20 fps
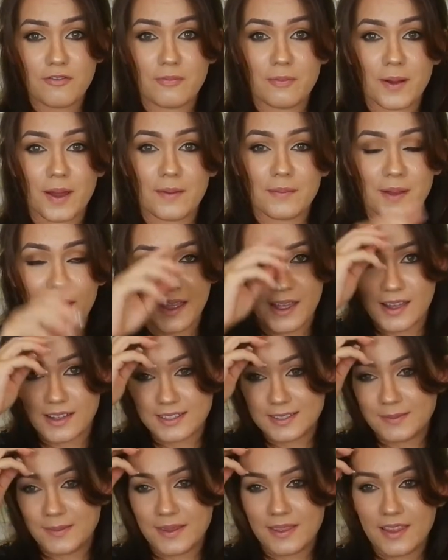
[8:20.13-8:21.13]
but my
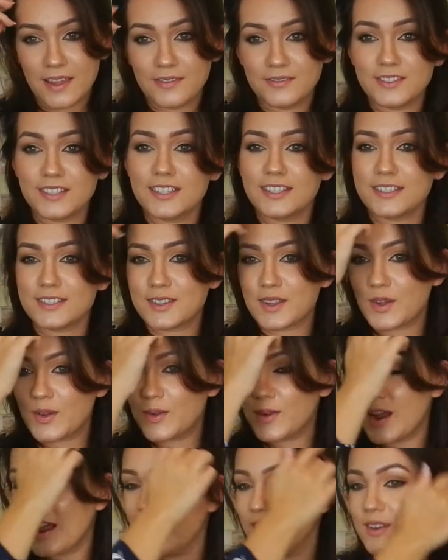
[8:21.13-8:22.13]
husband loves it, so
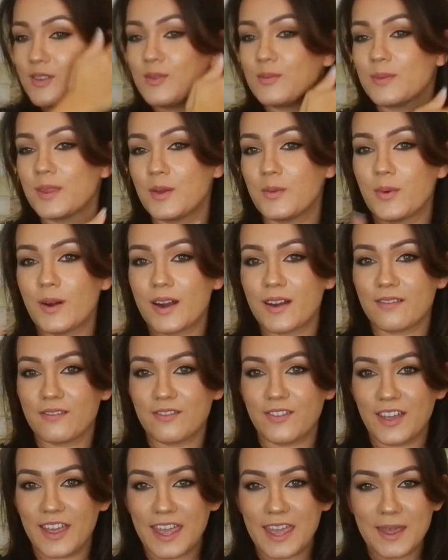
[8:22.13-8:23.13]
I normally wear it
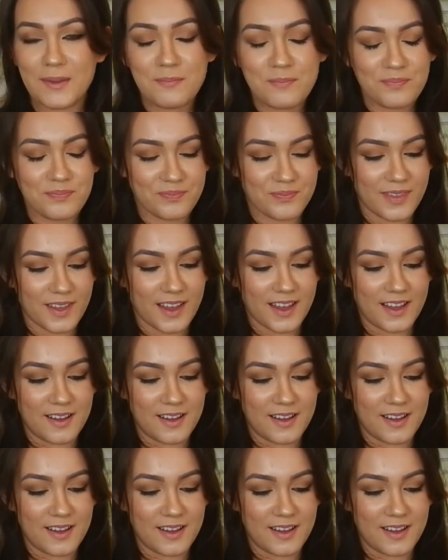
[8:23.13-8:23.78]
for him.